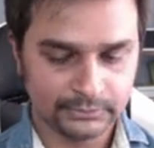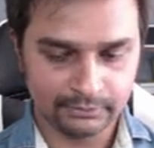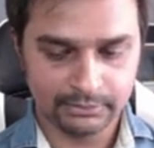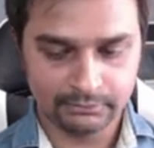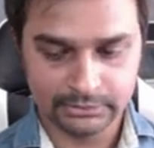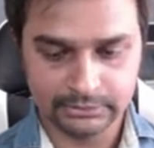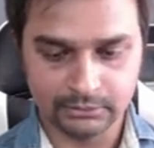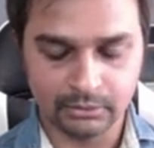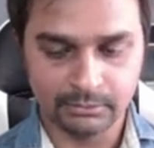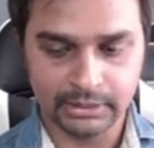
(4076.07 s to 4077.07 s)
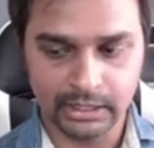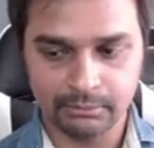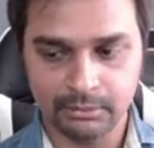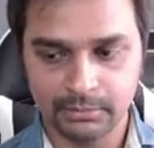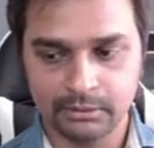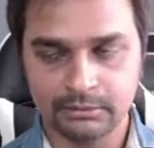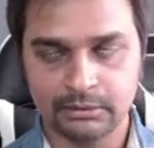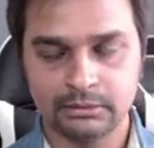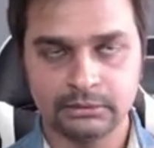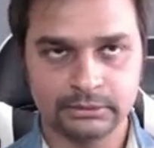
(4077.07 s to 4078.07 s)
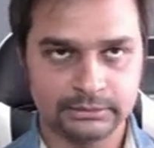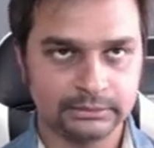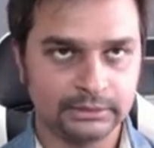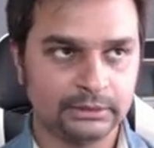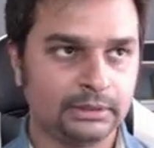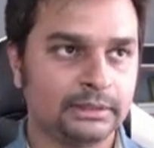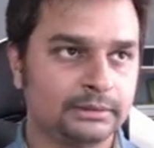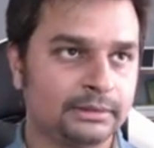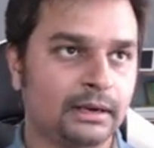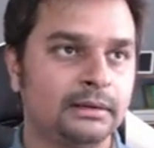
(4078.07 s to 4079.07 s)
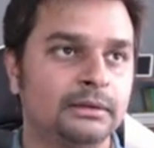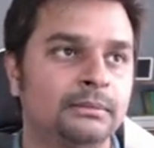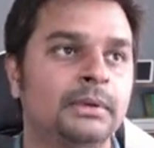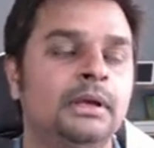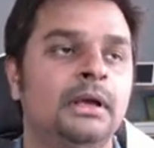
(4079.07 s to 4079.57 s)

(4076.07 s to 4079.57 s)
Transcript: Whenever this government came in power, they are running the second term.